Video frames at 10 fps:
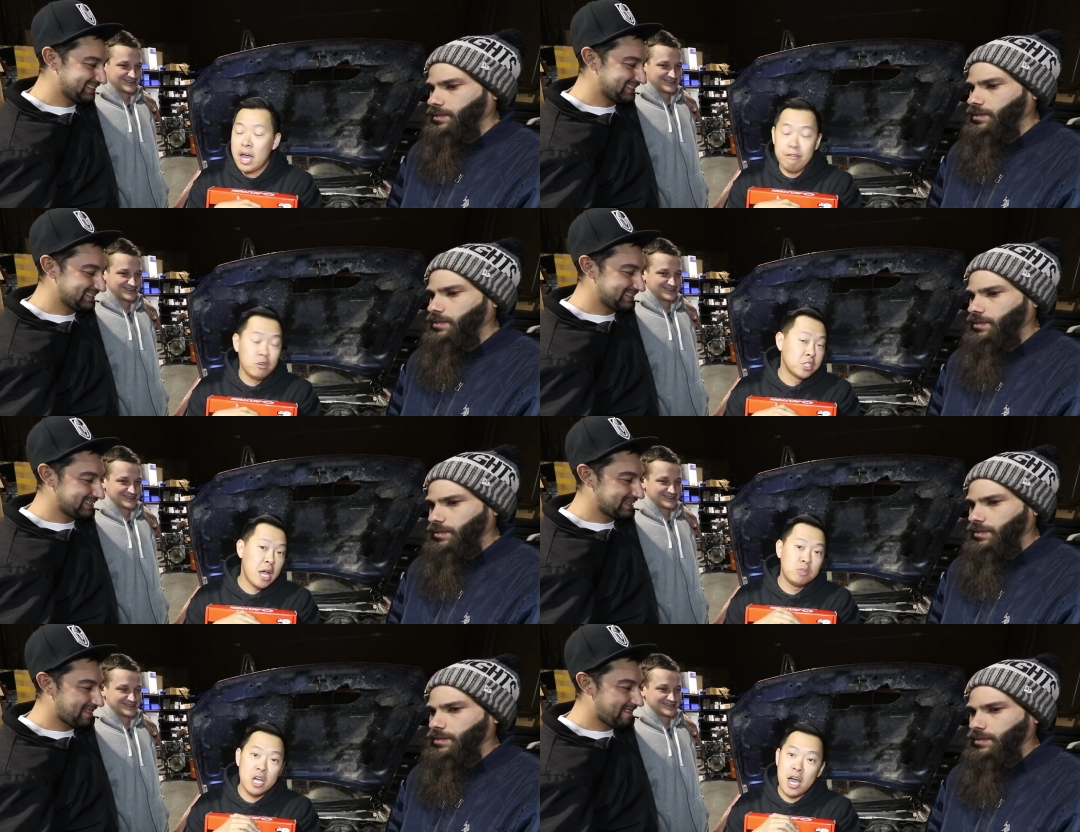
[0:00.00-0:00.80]
Speaker 1: got full
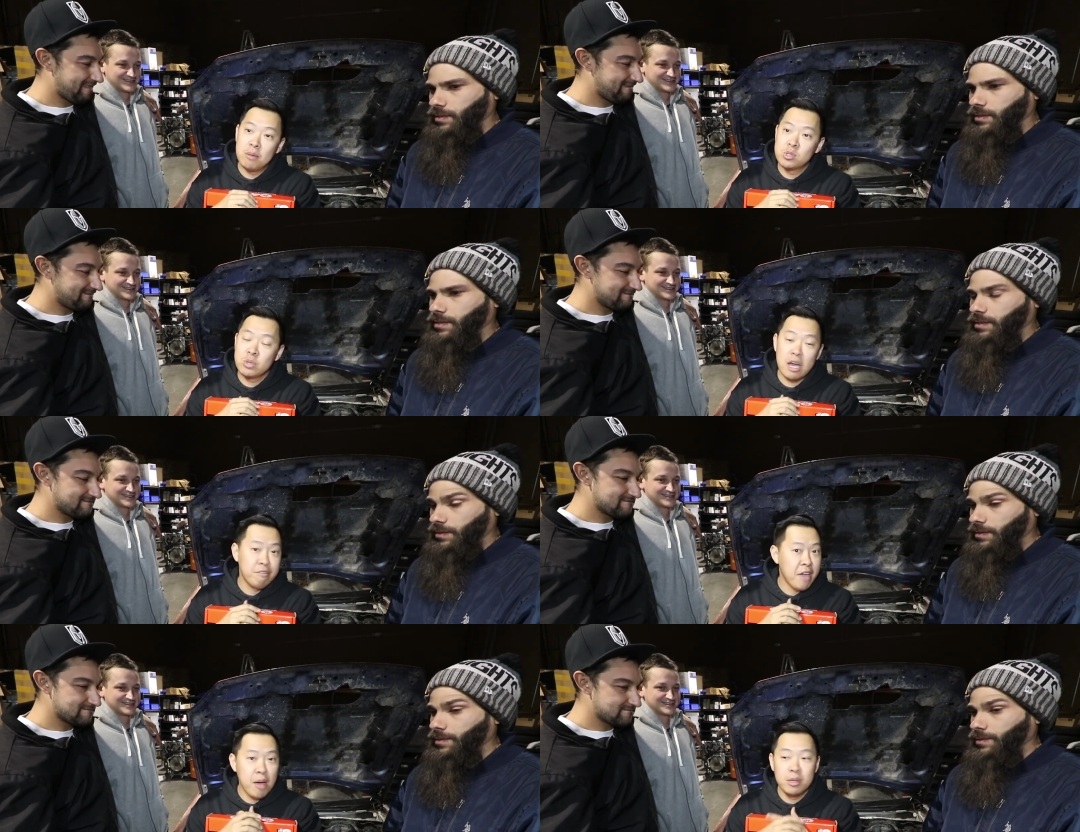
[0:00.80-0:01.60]
time jobs, we
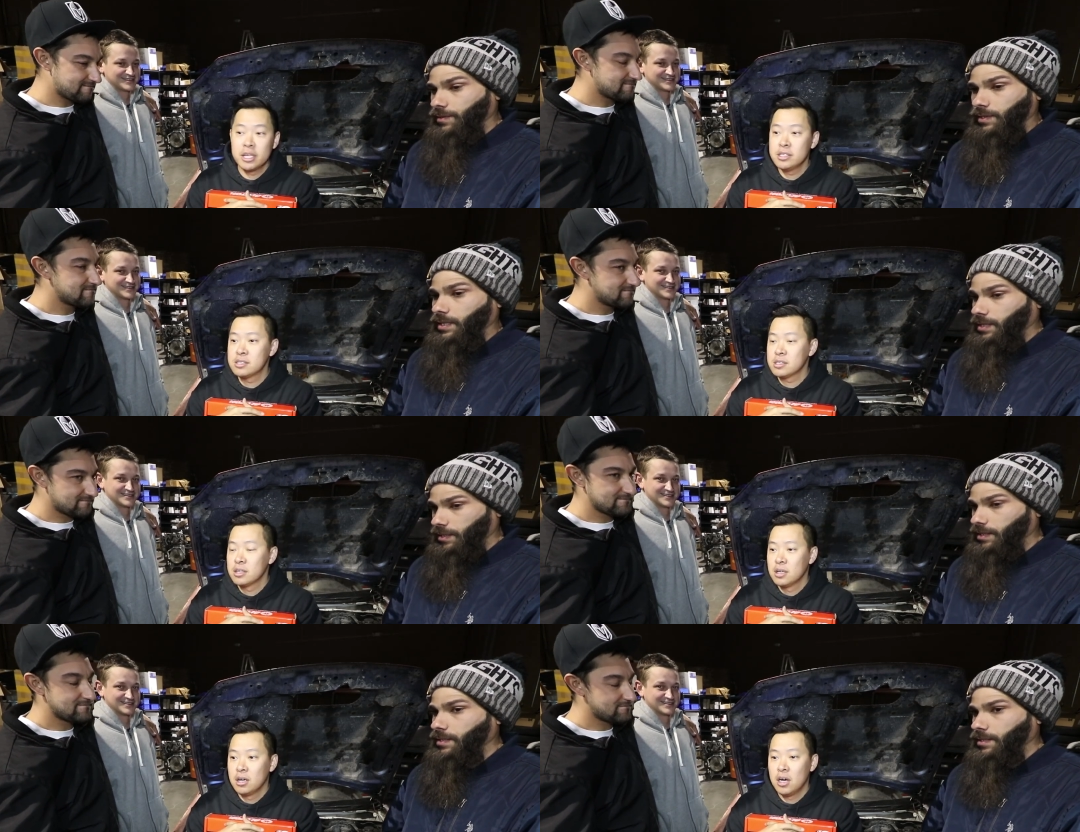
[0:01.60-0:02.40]
got families.
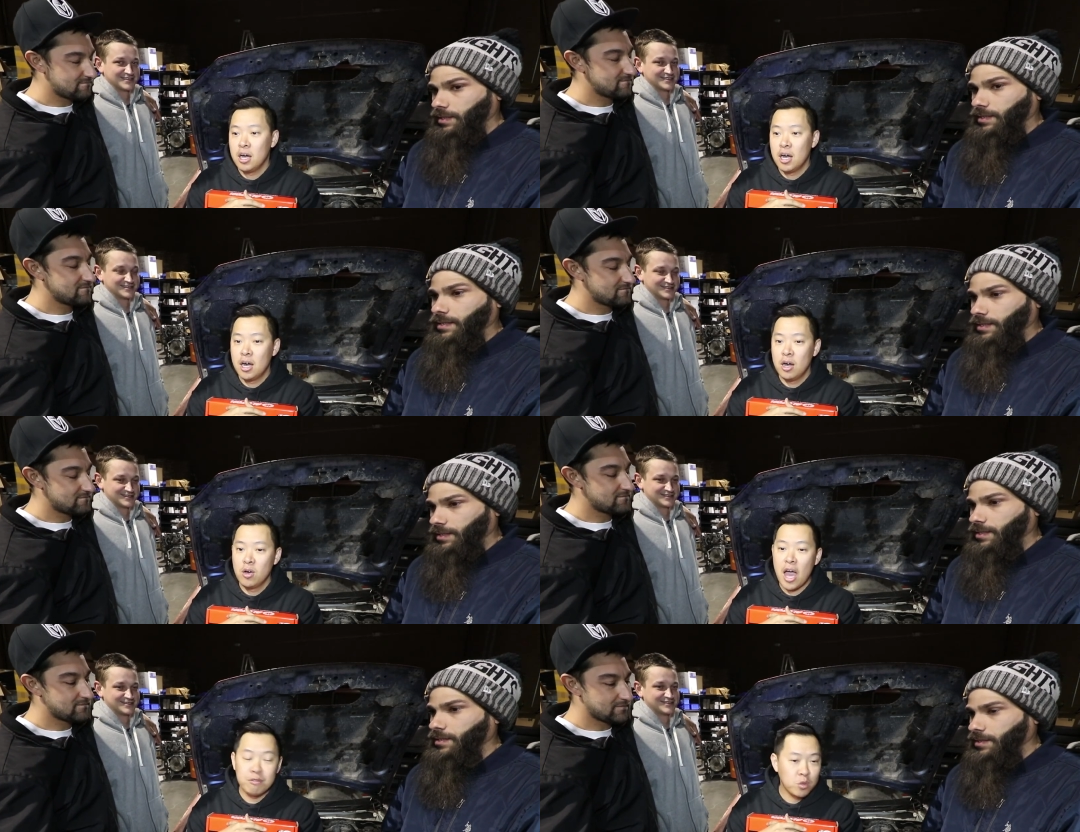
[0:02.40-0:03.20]

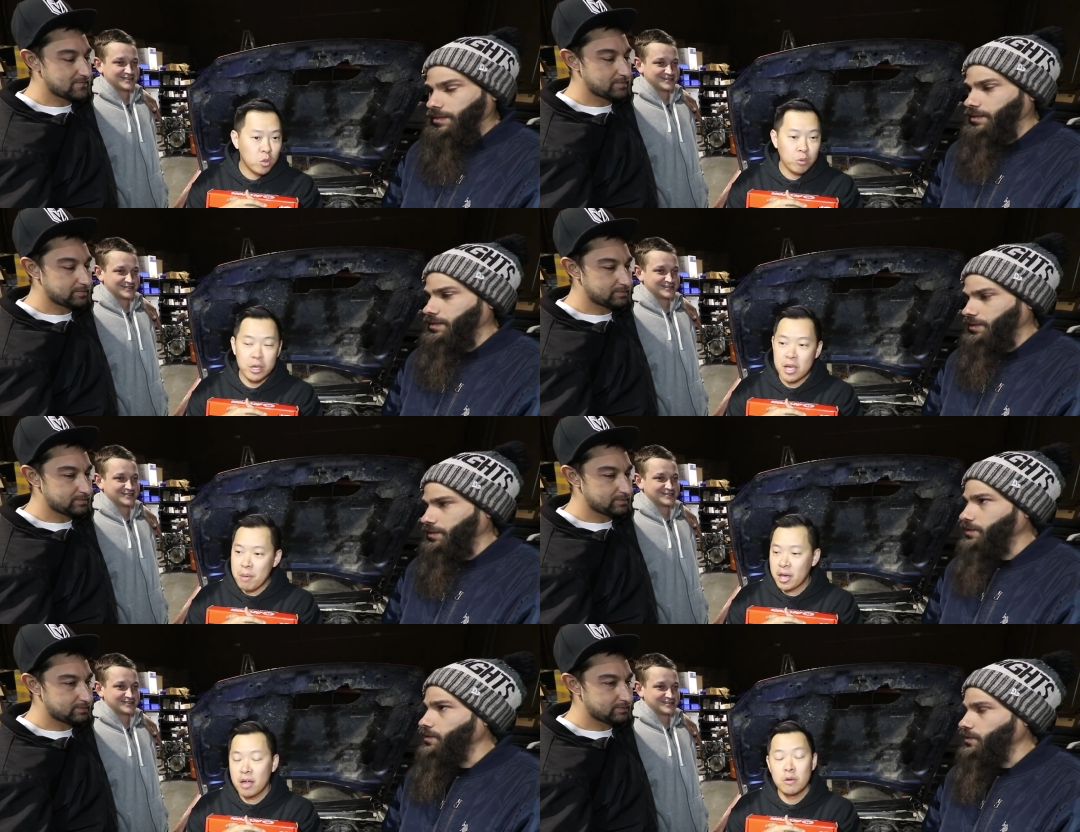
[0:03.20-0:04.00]
Uh, after work, we
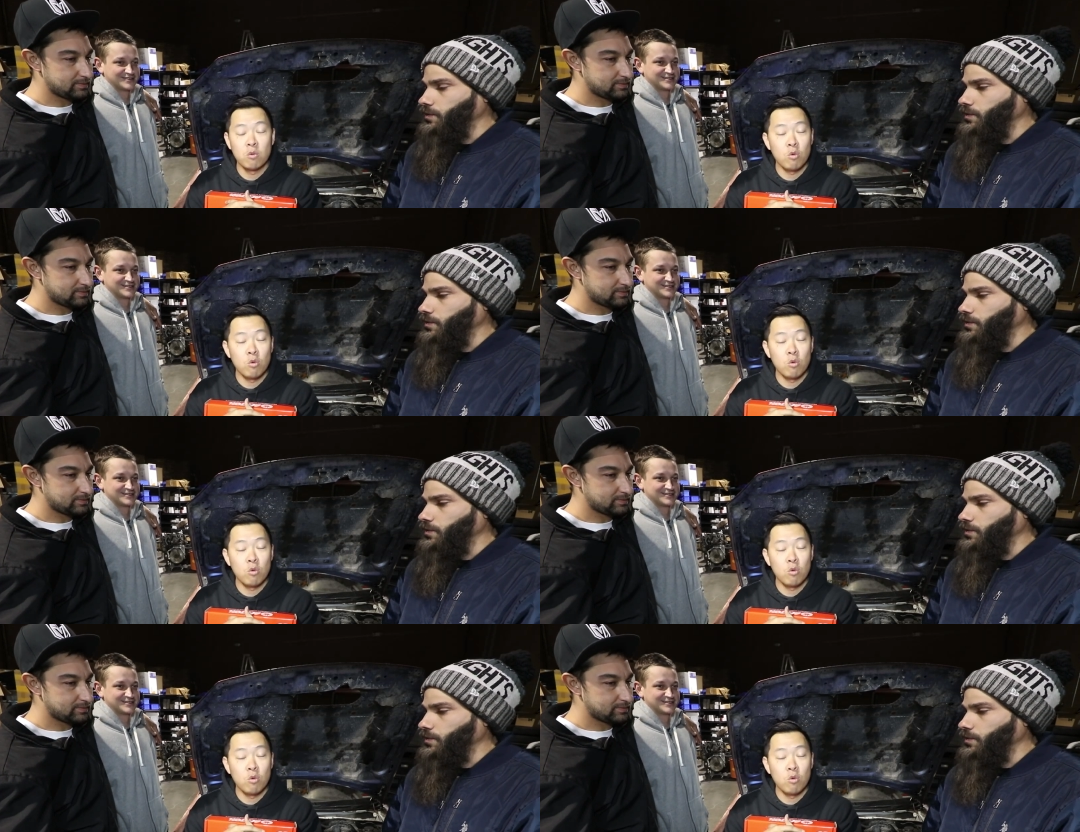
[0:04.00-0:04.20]
come out here, we